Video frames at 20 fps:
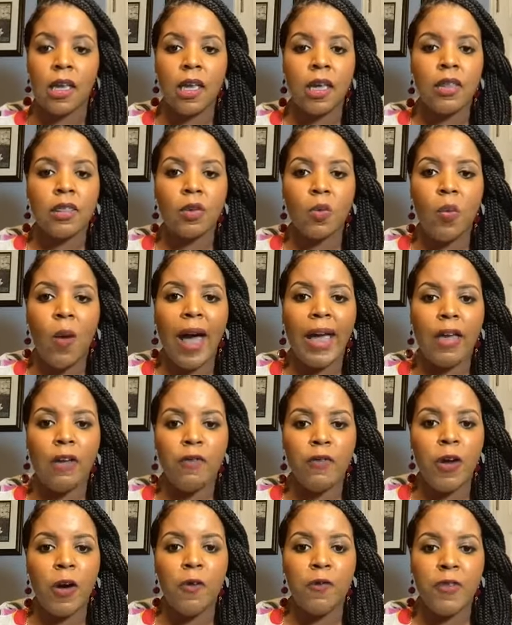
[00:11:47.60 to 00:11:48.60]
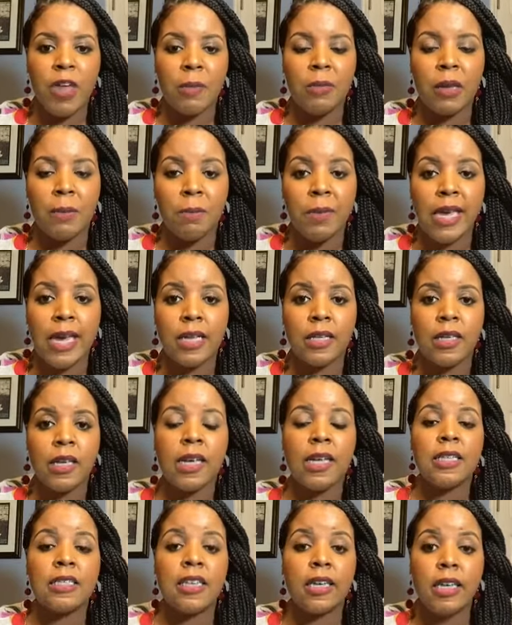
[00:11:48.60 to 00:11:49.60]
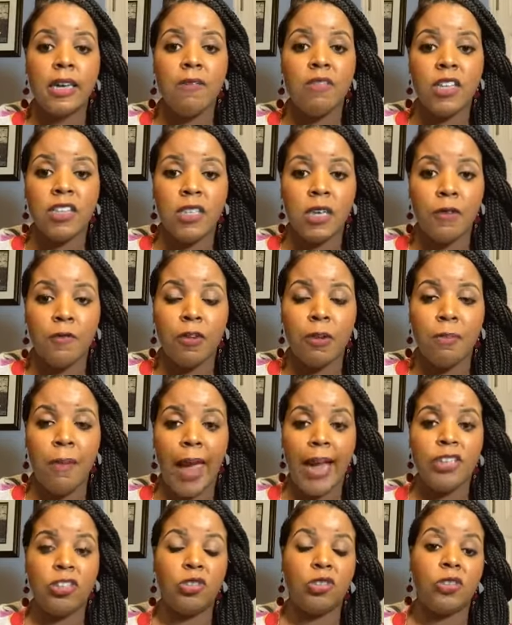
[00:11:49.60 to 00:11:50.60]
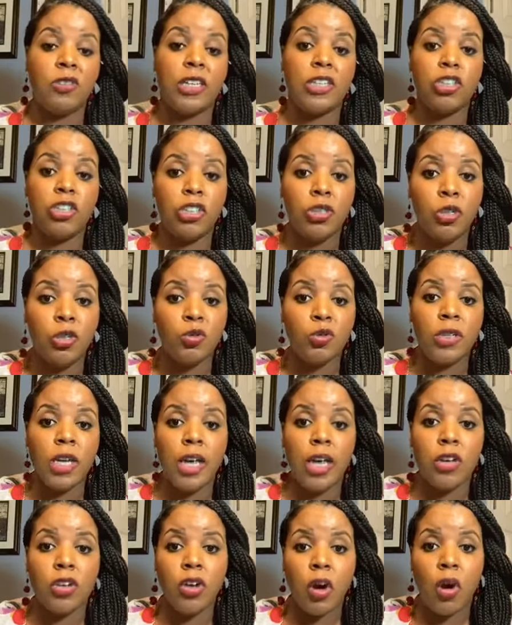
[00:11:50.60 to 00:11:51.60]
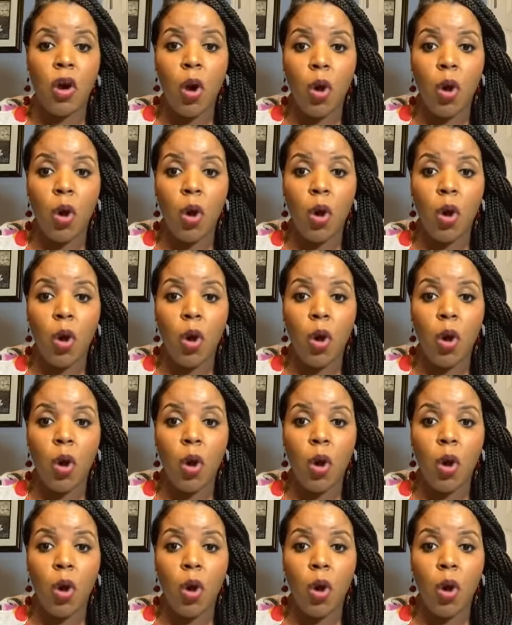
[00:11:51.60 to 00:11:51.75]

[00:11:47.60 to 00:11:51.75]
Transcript: the YFL Family Mint to give this information to the children in your